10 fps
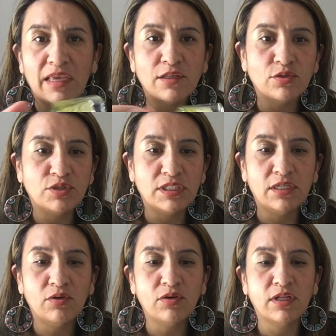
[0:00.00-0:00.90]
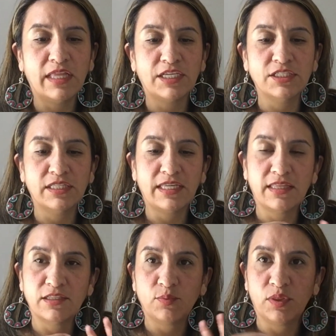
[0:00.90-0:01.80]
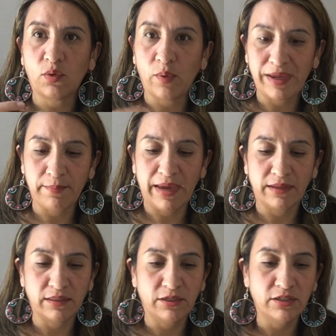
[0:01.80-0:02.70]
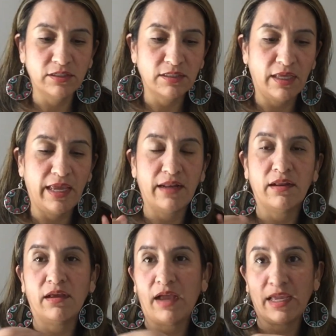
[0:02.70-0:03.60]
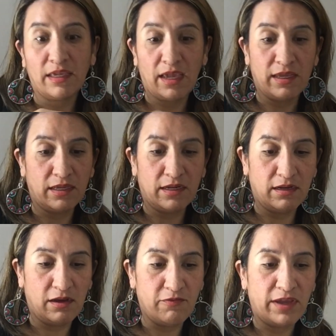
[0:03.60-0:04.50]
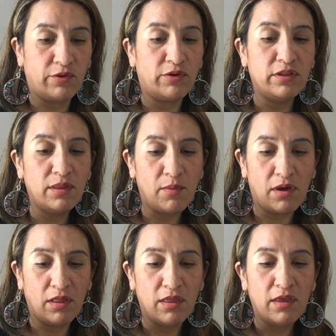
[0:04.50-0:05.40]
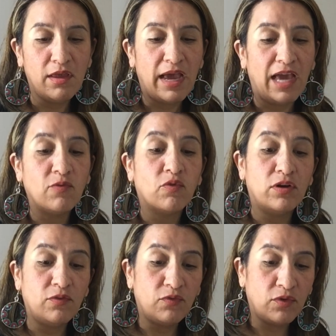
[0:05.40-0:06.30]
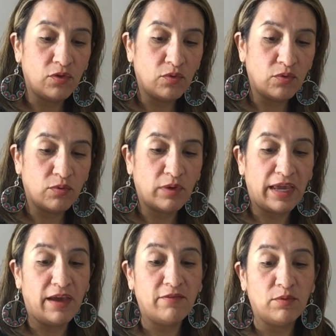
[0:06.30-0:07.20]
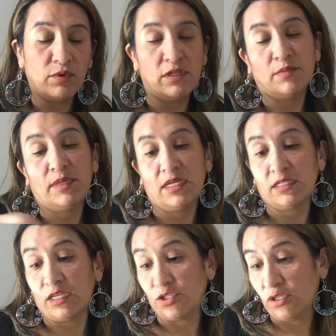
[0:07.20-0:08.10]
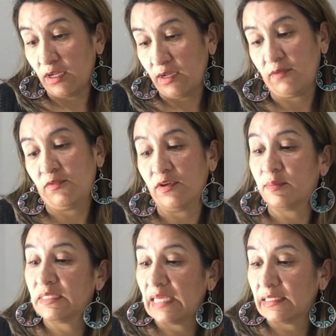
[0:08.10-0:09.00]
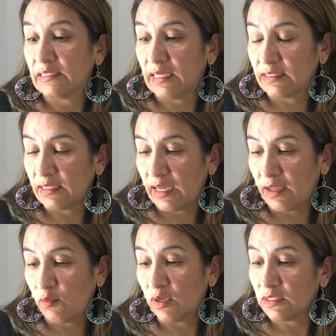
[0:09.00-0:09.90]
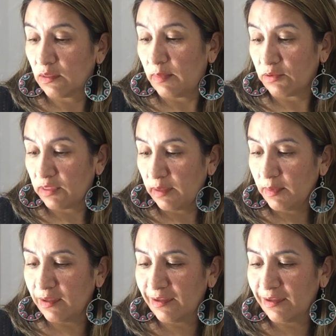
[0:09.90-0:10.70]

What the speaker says: So she did a whole collection like this with the white matte glitters, and I can't get enough. I ordered them all. I've worn a few. I haven't worn as many as I should have, for obsessed as I was about them.